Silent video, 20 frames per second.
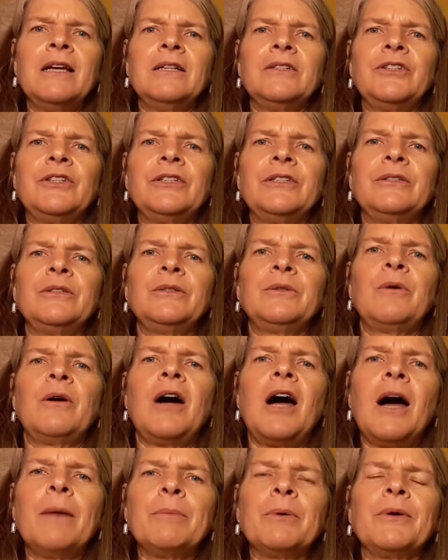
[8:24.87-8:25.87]
to
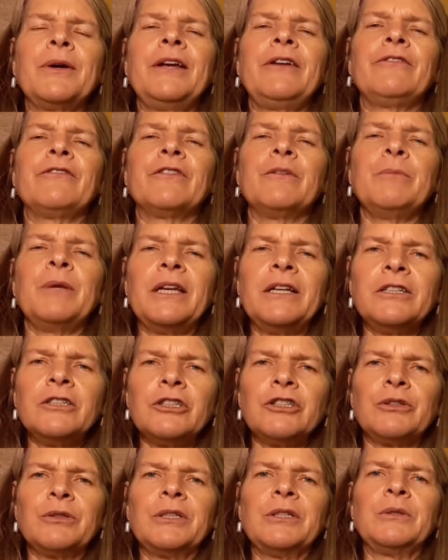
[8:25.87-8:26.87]
operate from
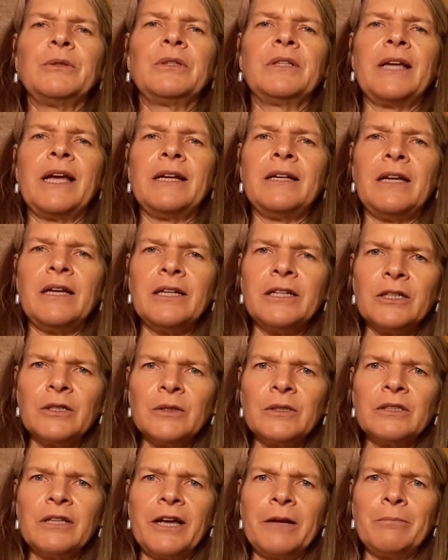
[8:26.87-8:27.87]
inner truth and inner
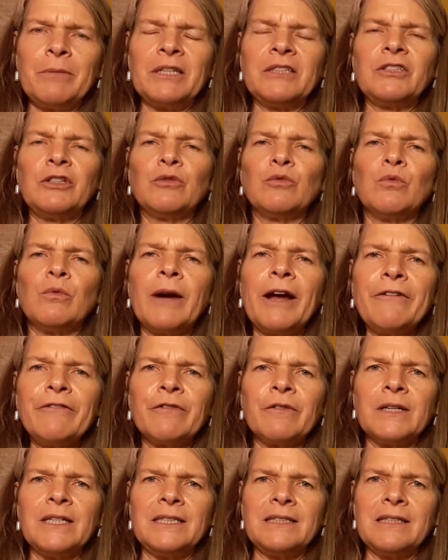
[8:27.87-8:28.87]
alignment, to
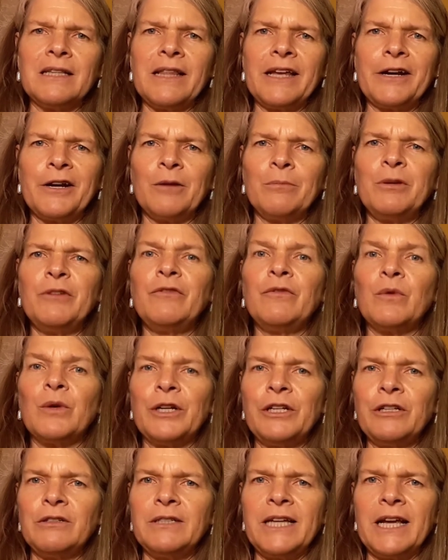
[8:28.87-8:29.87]
reference there
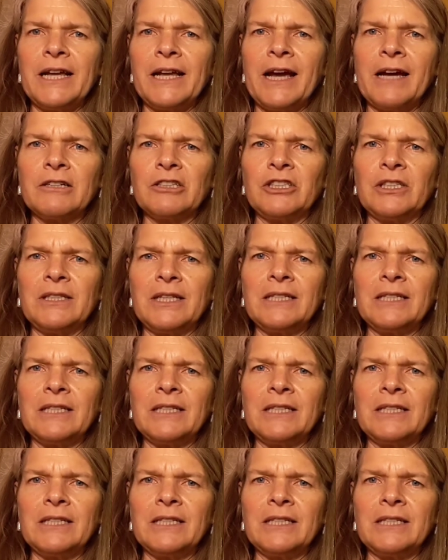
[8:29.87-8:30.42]
before you take action.